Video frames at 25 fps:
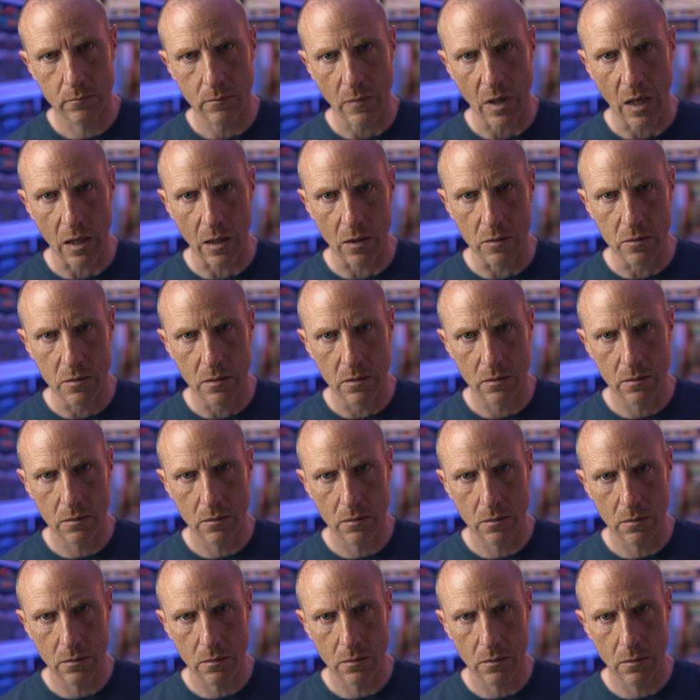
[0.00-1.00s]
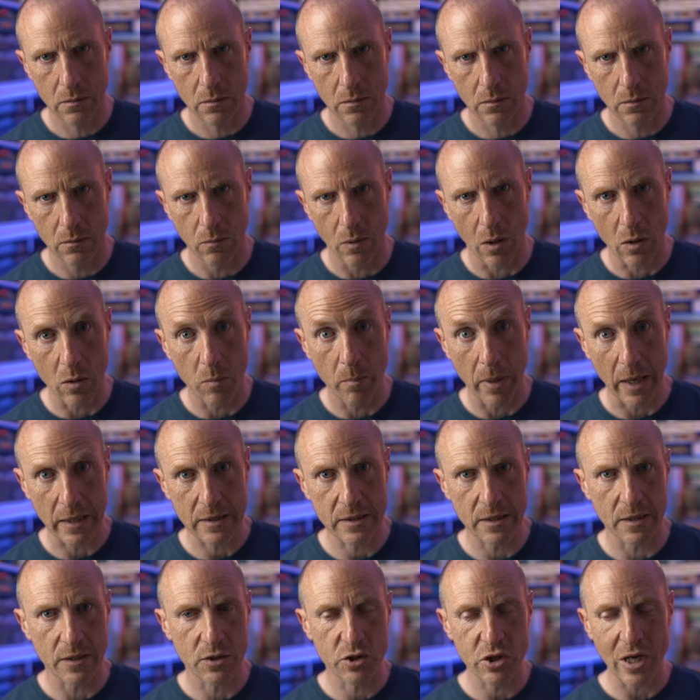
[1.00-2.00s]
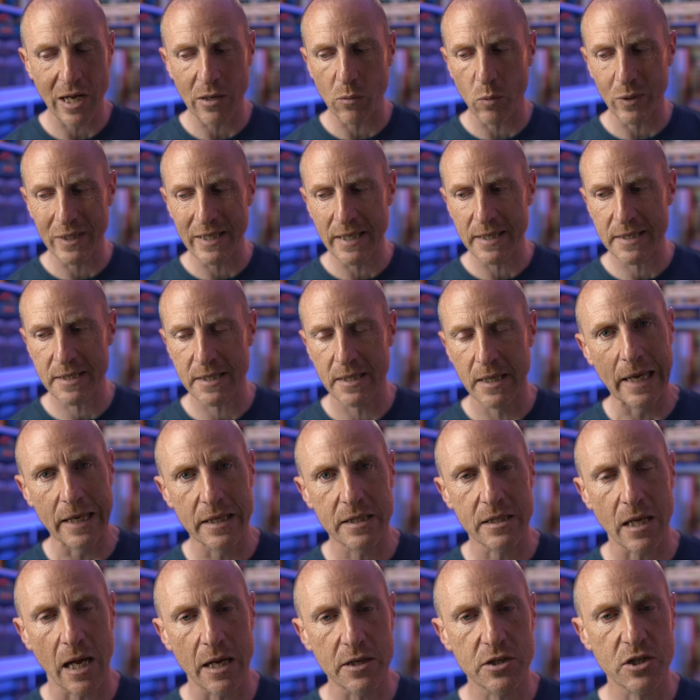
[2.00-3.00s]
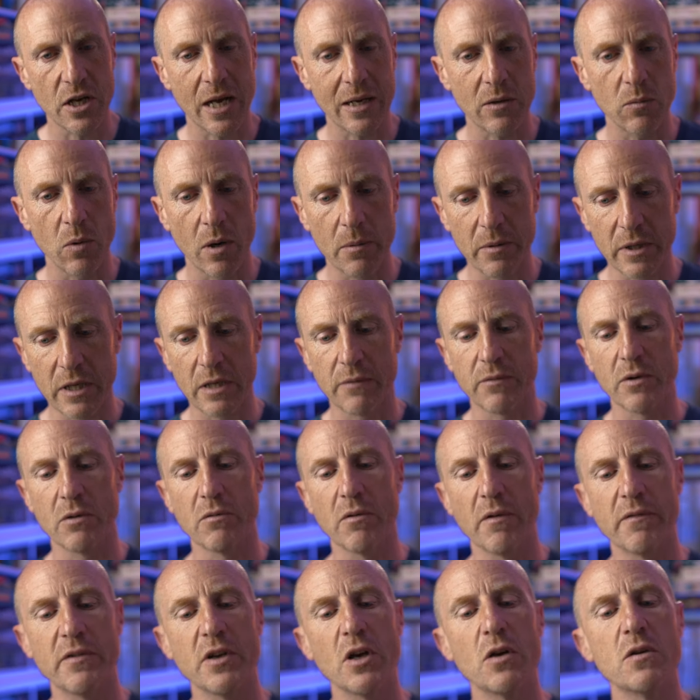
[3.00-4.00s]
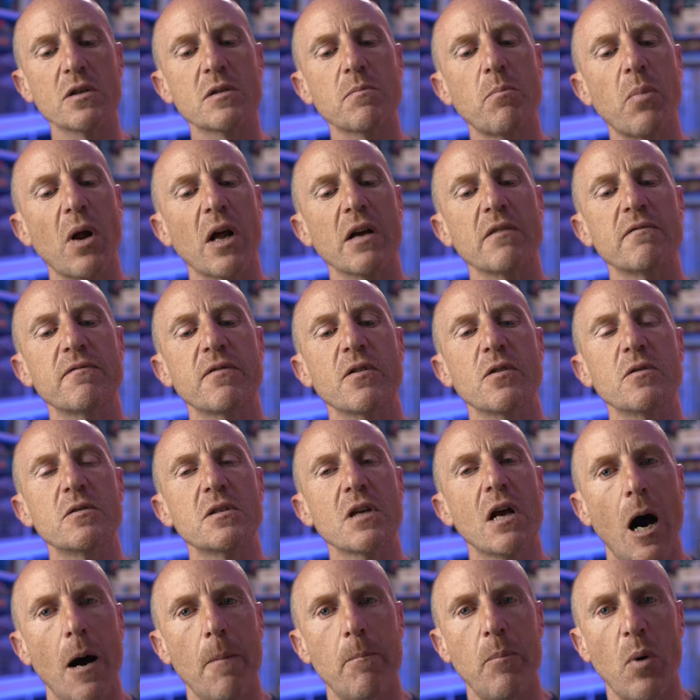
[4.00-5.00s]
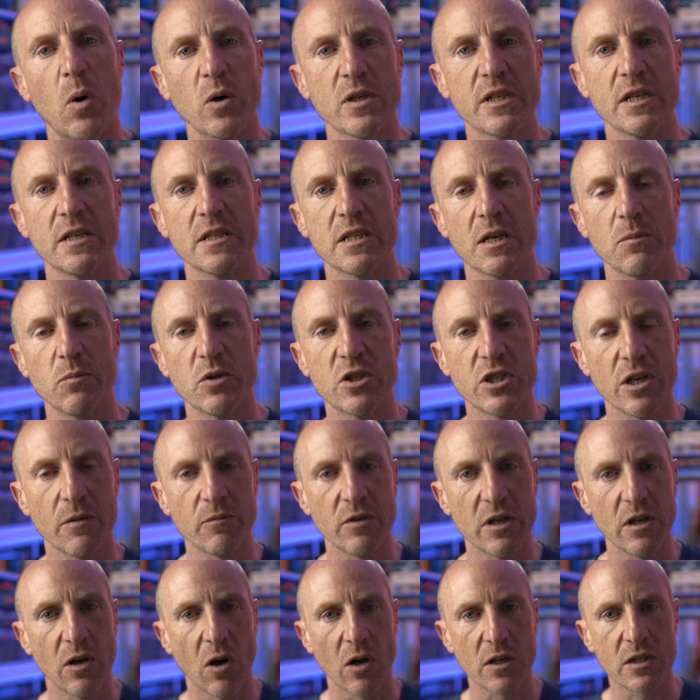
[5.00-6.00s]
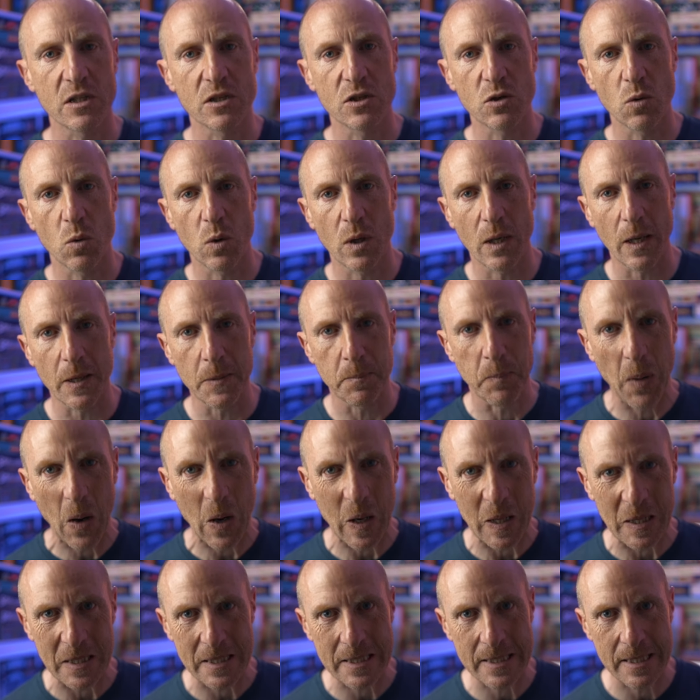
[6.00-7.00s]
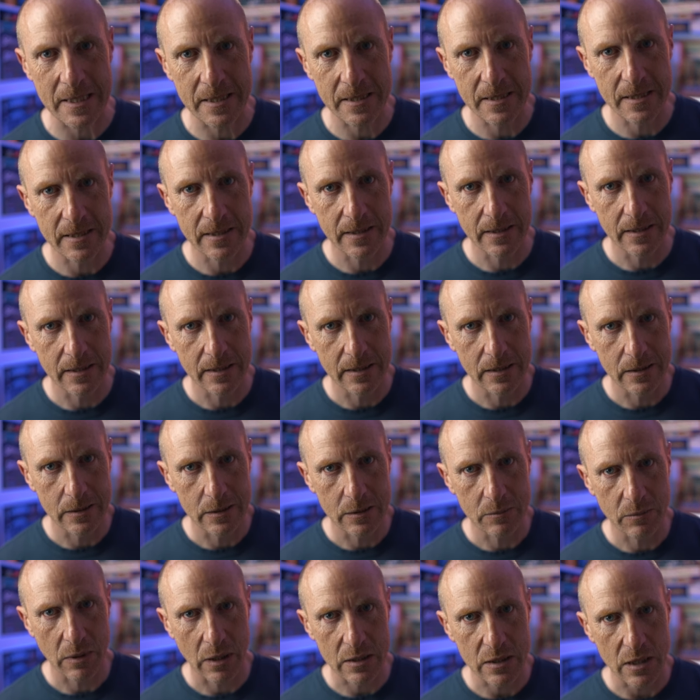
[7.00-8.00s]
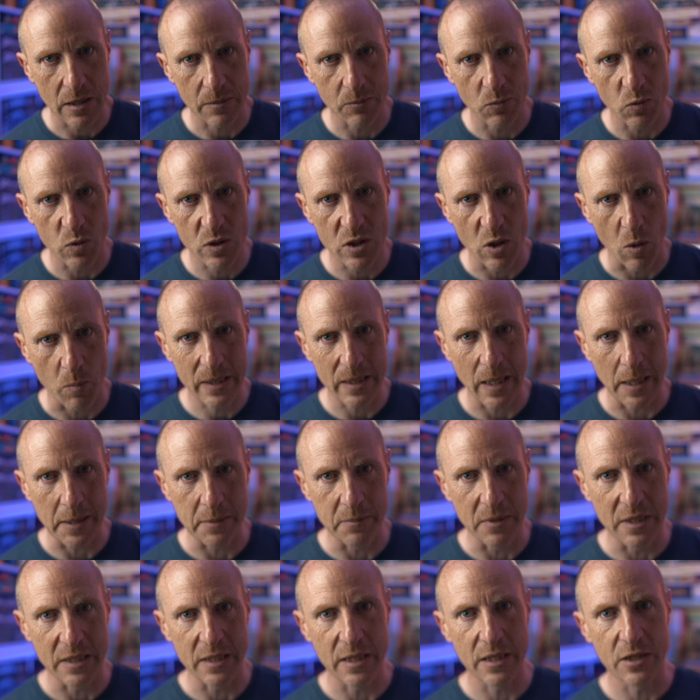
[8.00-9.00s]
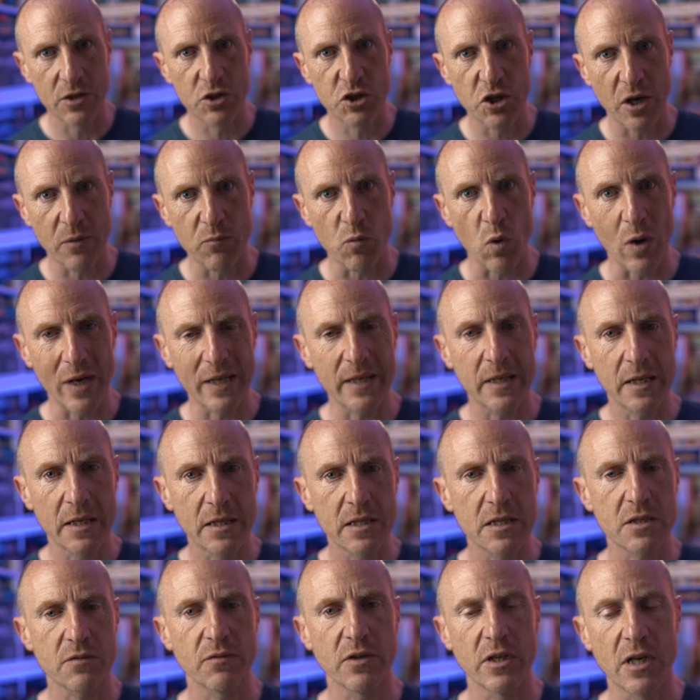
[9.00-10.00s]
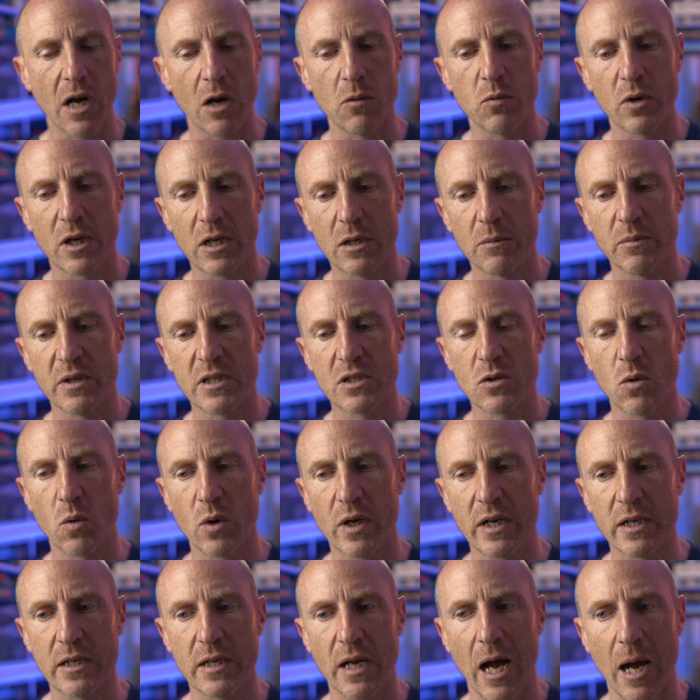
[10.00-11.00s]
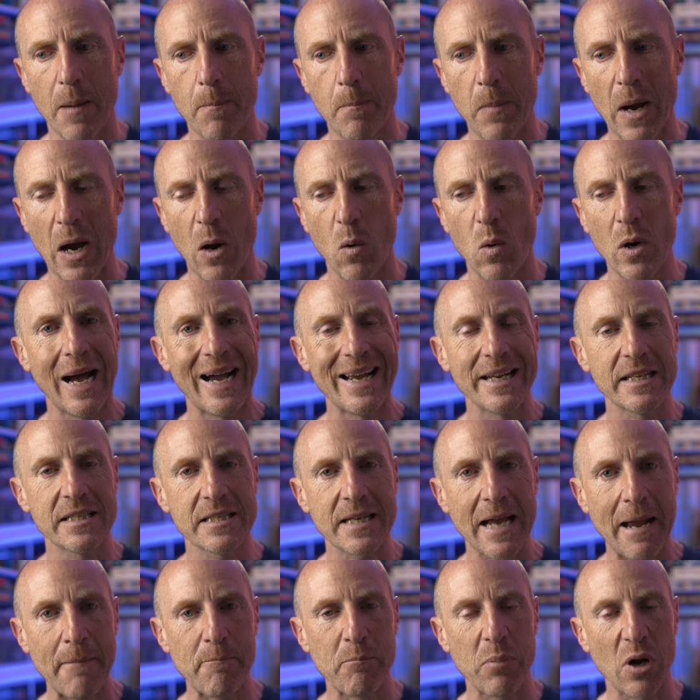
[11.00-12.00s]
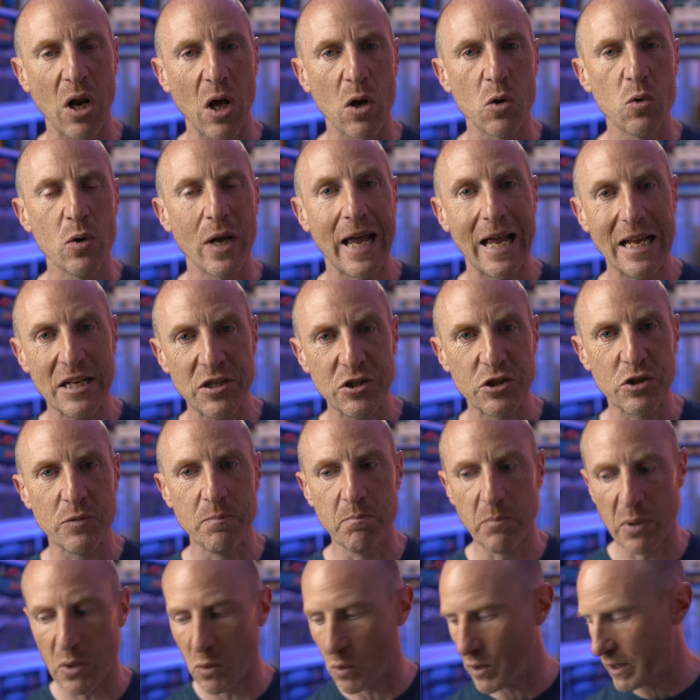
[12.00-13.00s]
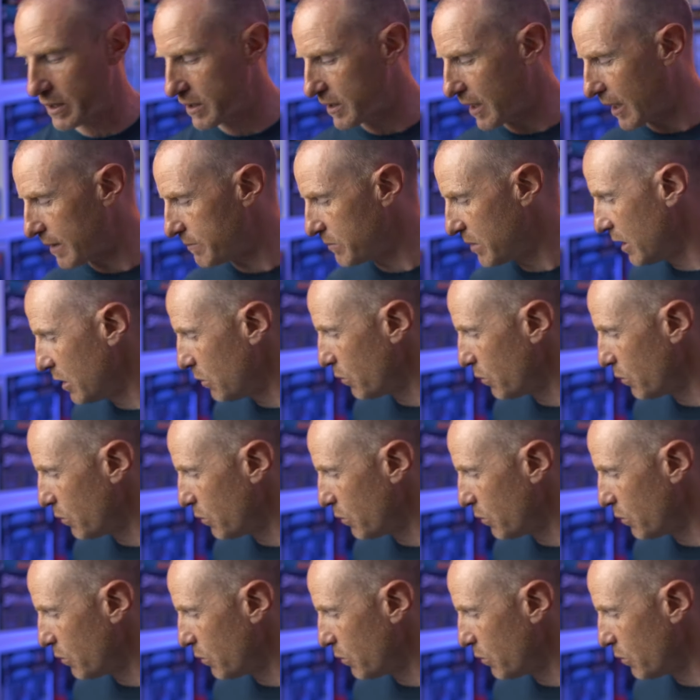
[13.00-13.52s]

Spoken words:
Hello, welcome back to the channel, and this is a channel where we give you reviews, playthroughs, unboxings, and we generally like to talk a load of bollocks, tabletop gaming in general. And in this video, we're going to be talking about a tableau engine building game.